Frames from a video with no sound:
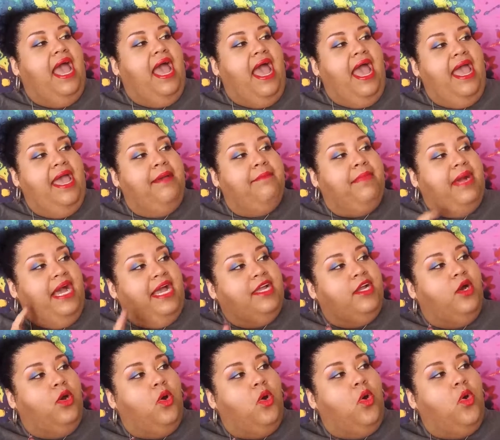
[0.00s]
And my
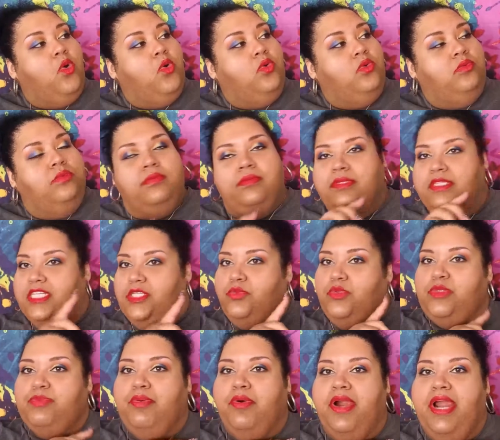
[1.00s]
goal, this was
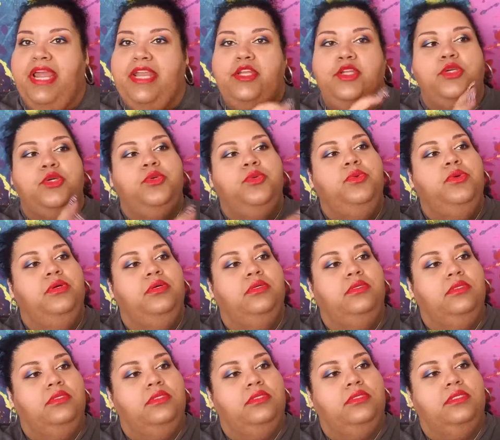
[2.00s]
brand new,
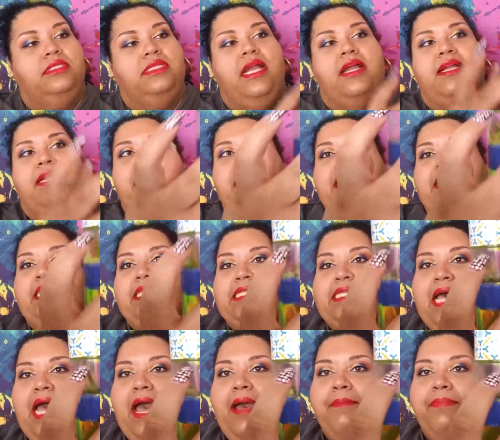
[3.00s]
started at the
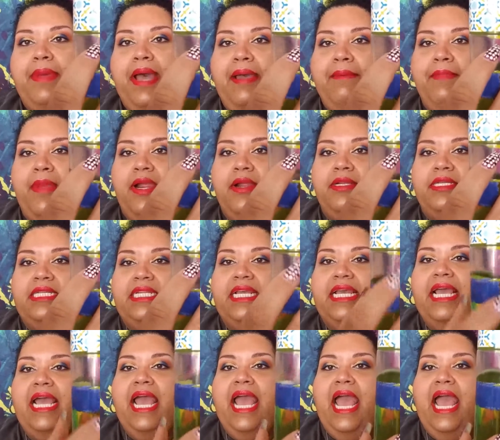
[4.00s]
top. I marked it.